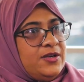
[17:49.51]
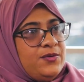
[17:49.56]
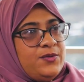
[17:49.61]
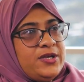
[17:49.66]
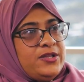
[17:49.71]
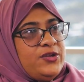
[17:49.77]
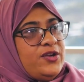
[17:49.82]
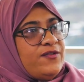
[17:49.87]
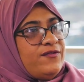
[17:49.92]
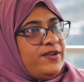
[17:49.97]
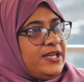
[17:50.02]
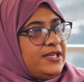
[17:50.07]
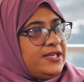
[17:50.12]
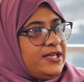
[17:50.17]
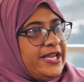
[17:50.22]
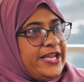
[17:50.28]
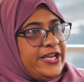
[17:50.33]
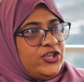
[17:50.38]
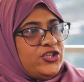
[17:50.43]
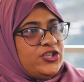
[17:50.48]
whether you have
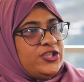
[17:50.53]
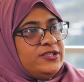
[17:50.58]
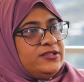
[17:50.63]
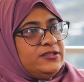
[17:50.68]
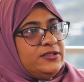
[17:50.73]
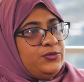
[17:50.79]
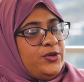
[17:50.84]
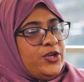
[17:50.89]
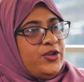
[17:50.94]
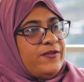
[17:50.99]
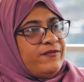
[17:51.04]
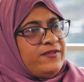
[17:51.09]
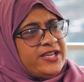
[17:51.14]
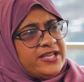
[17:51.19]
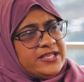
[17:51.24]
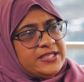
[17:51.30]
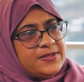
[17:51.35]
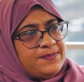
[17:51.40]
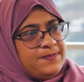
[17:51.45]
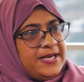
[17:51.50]
recreational, where you have
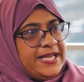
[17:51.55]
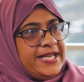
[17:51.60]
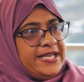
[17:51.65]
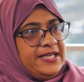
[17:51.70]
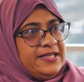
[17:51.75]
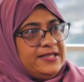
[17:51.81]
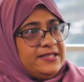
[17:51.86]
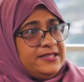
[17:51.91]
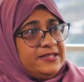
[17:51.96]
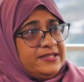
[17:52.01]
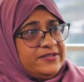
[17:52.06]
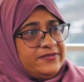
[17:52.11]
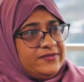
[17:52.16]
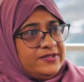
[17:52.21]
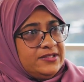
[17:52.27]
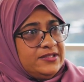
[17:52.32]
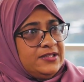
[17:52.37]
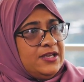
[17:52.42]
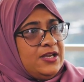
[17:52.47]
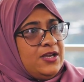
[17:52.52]
kids playing in the
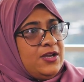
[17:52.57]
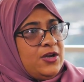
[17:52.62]
river,